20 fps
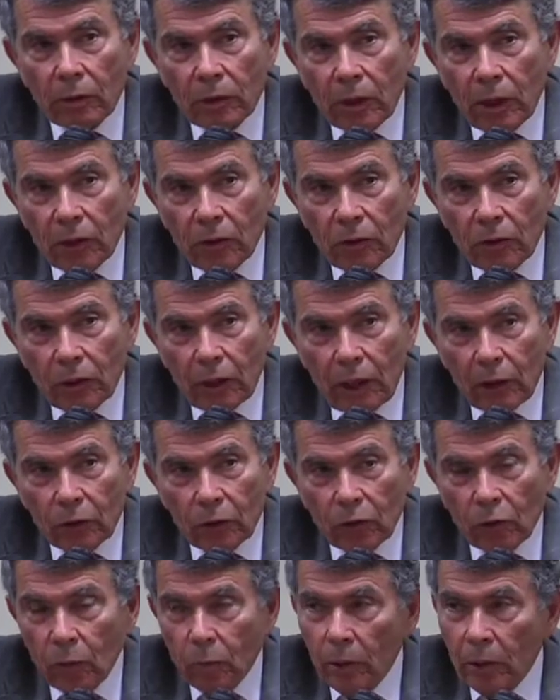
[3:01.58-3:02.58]
International
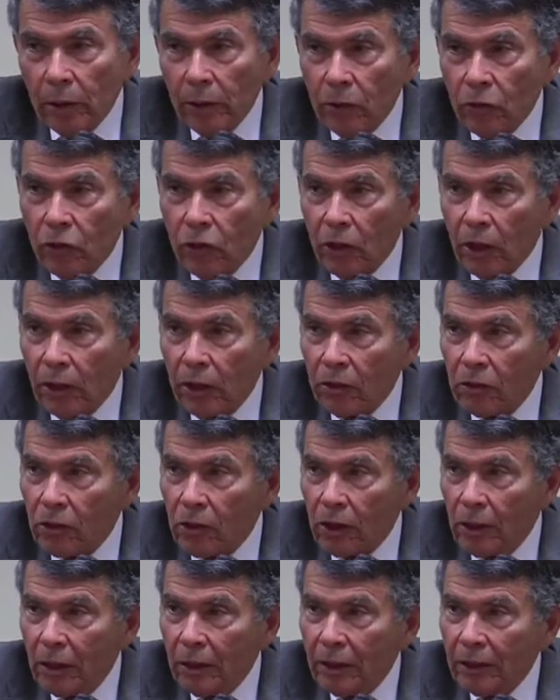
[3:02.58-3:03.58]
Council for Middle East
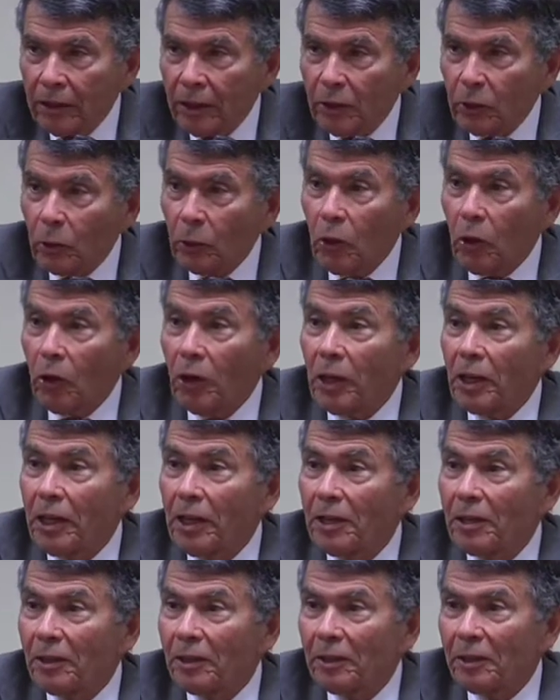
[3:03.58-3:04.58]
Studies, since we're all
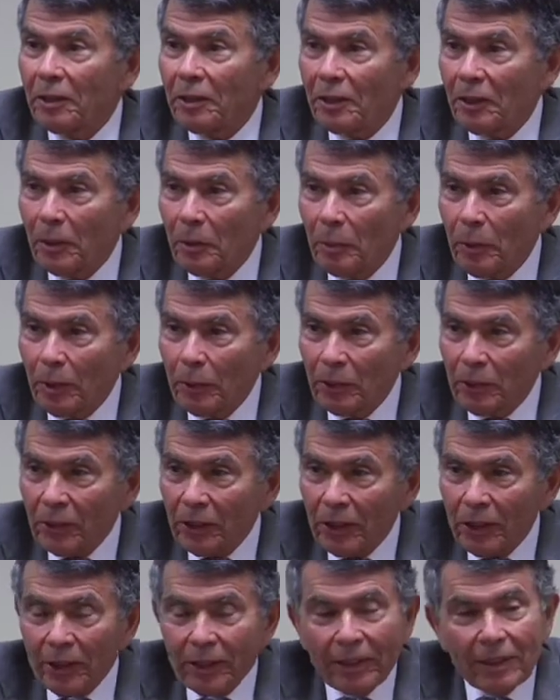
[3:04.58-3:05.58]
here
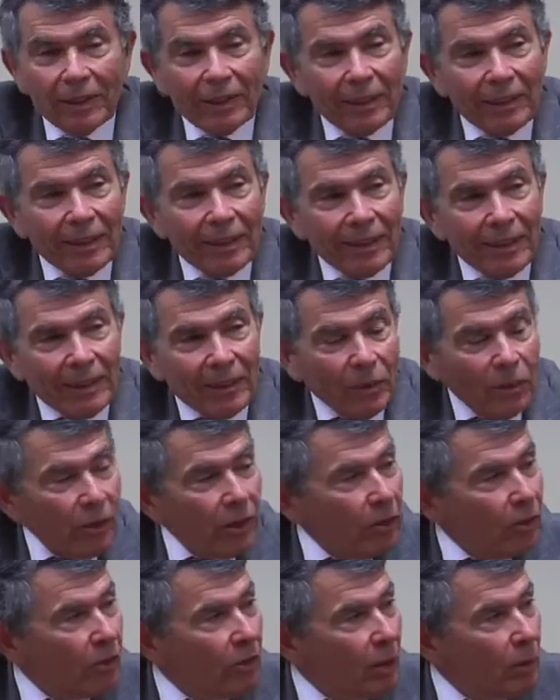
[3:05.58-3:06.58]
almost and you're
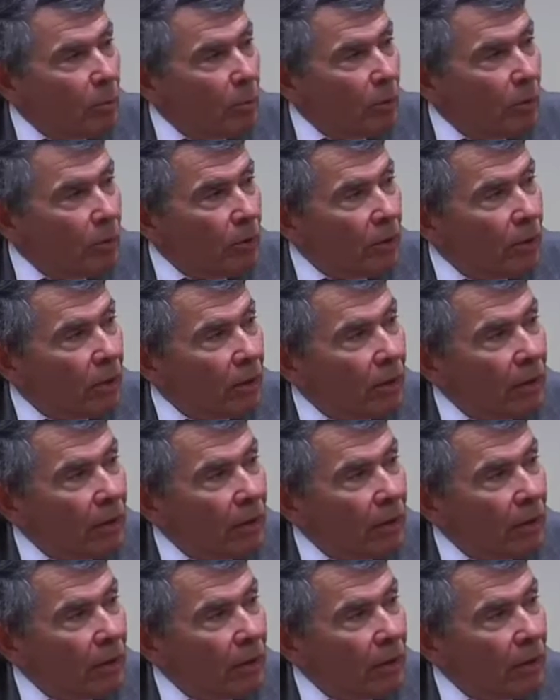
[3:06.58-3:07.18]
outnumbered,